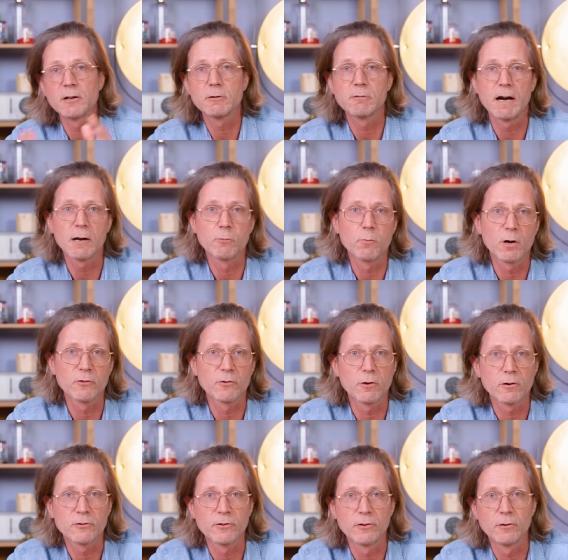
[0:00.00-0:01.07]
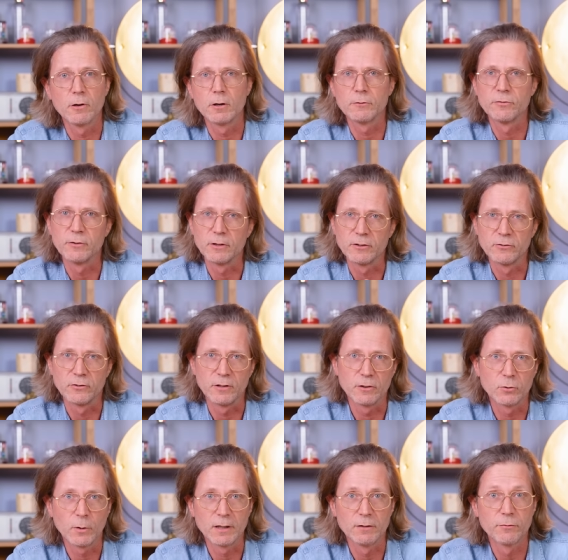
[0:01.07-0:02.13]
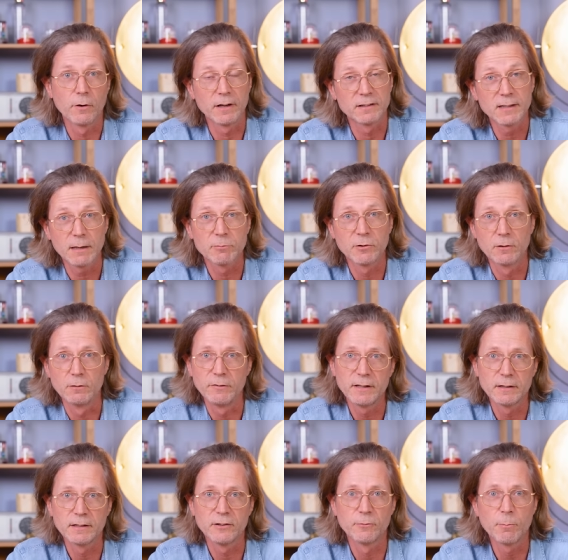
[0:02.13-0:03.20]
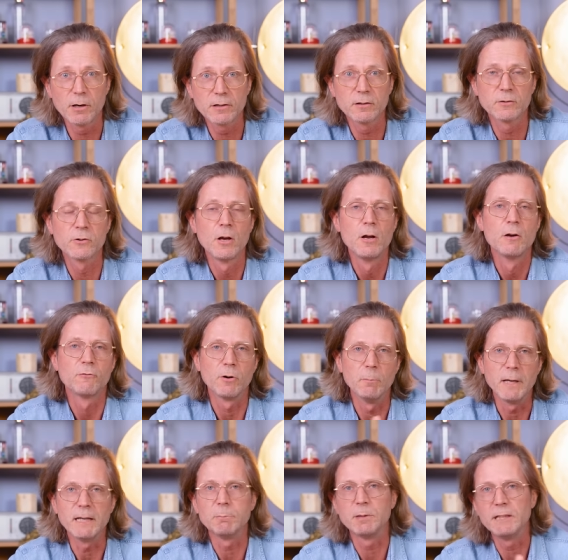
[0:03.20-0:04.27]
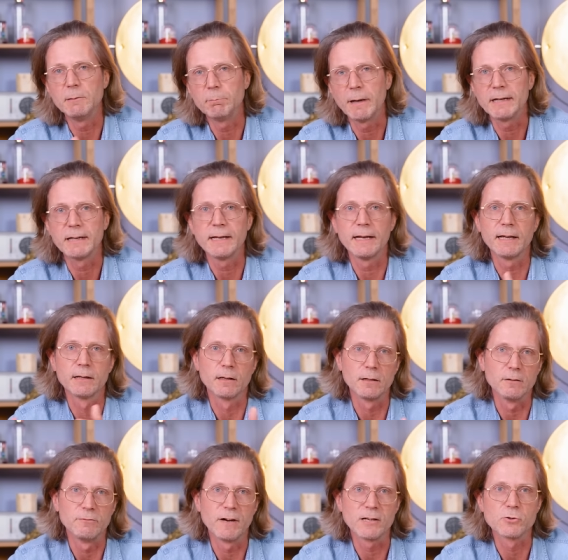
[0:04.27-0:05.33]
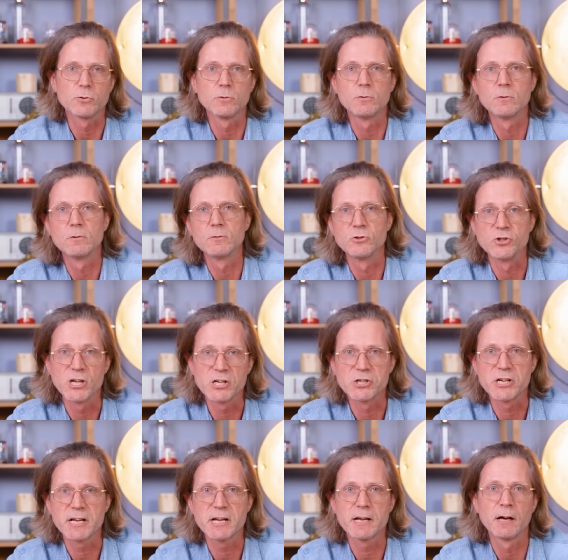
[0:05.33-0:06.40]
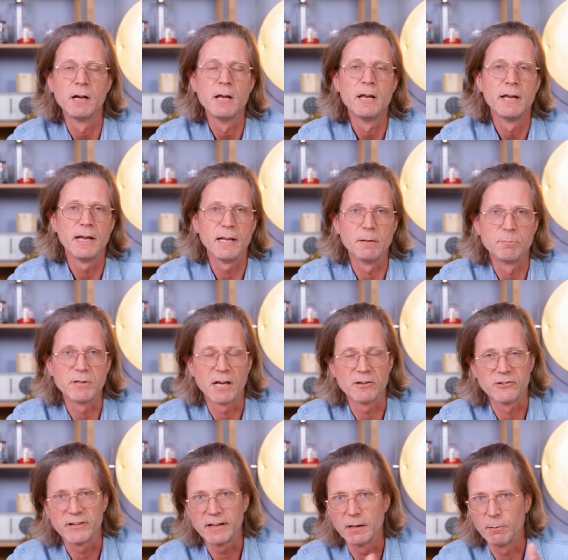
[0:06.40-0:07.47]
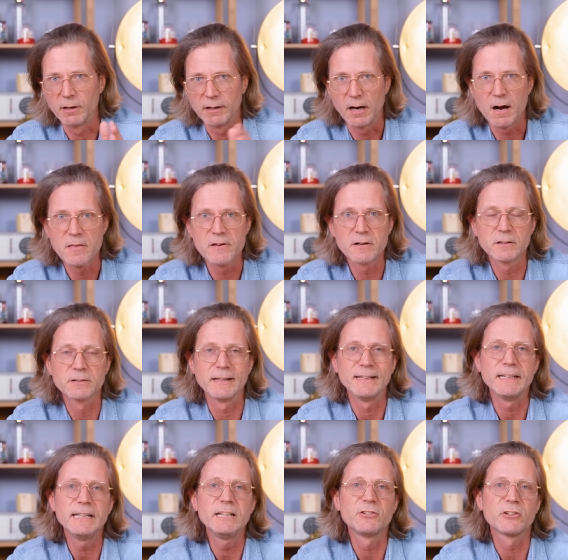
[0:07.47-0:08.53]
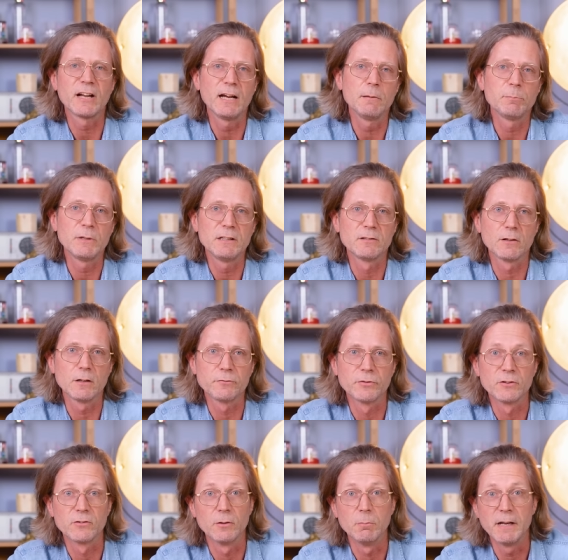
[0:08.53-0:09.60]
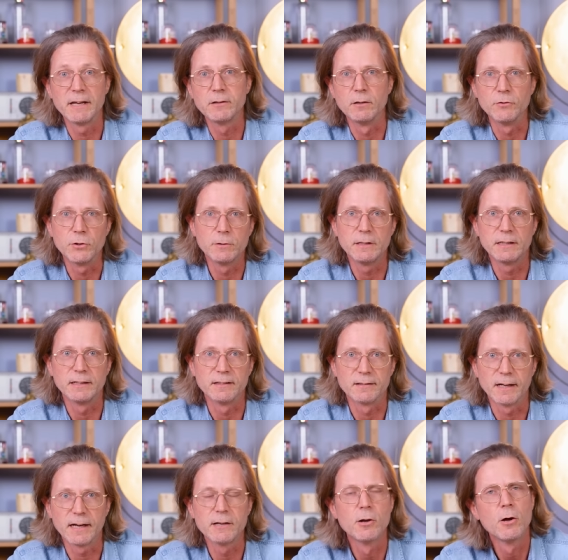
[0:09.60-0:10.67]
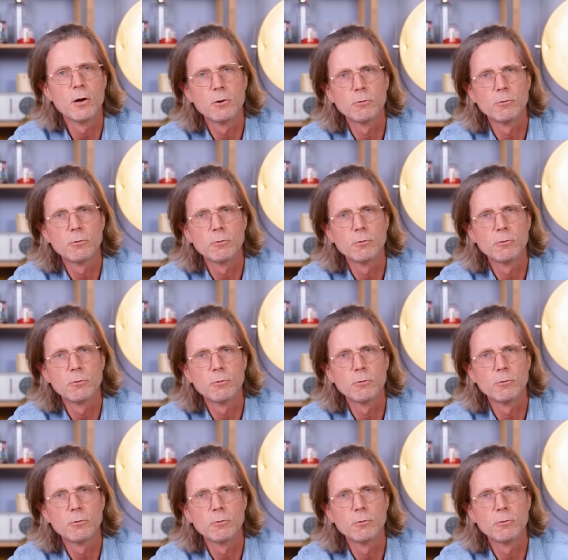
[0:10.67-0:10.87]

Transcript: underground watch auction offers uh, 24 exceptional vintage models from AP, Patek, uh, Vacheron, Jaeger, and Piaget among others, and each timepiece offers a blend of unique design